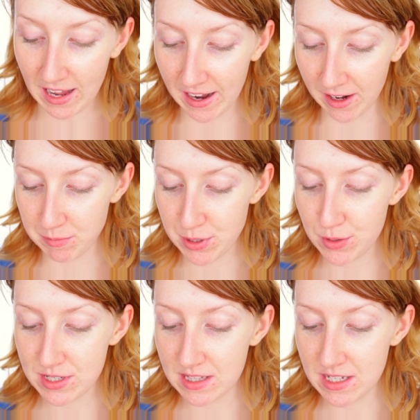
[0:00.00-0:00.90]
And I'm
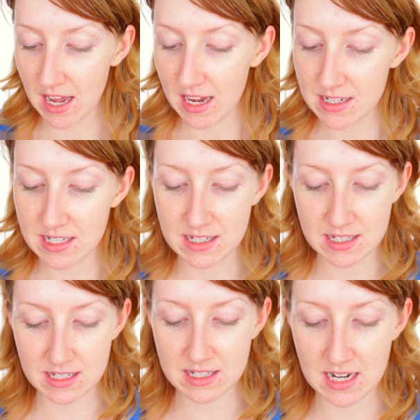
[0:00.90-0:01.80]
using the
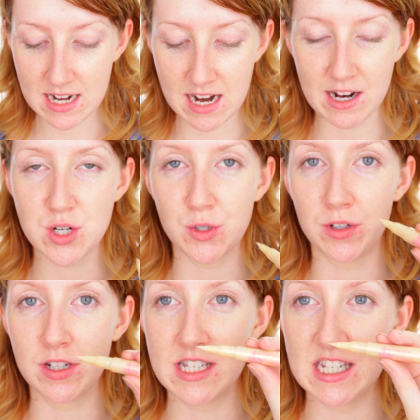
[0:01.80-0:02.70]
Essence Stay
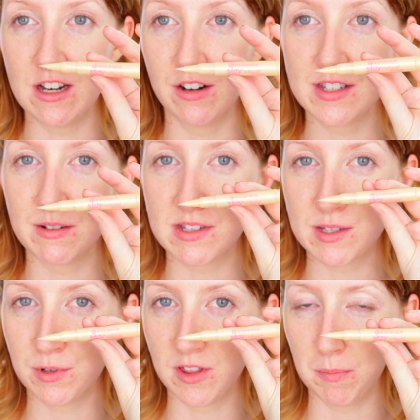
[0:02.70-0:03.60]
Natural Concealer. So it's
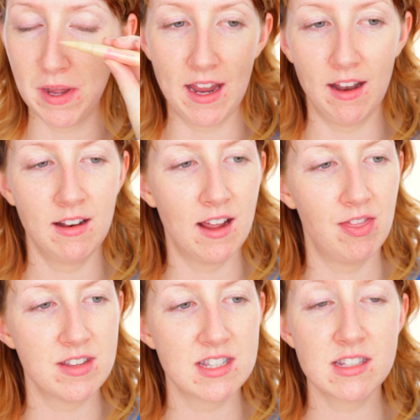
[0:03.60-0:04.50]
the one in the pen.
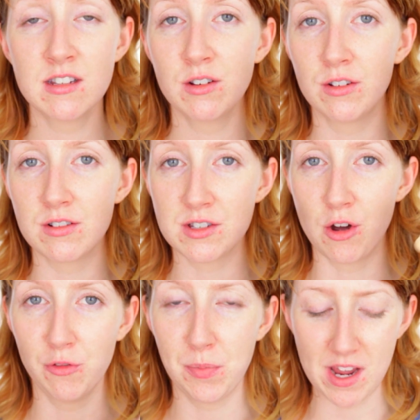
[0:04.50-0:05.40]
And this is in the color
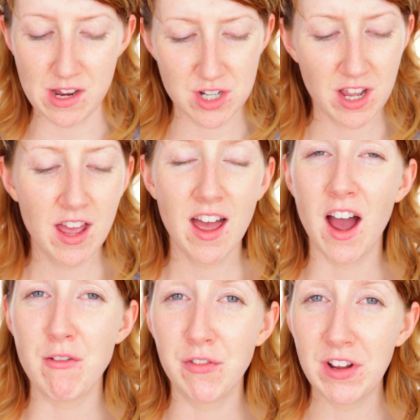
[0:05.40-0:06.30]
Soft Beige.
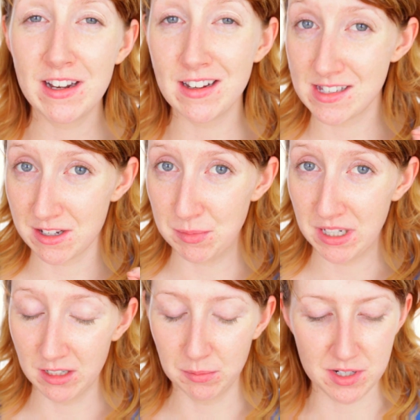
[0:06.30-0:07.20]
I have a feeling it's going to
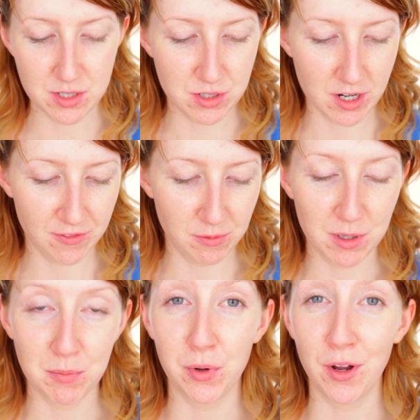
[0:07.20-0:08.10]
be a little bit too dark for
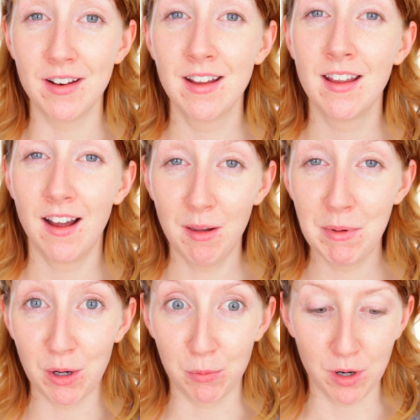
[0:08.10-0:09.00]
me, but I'll make it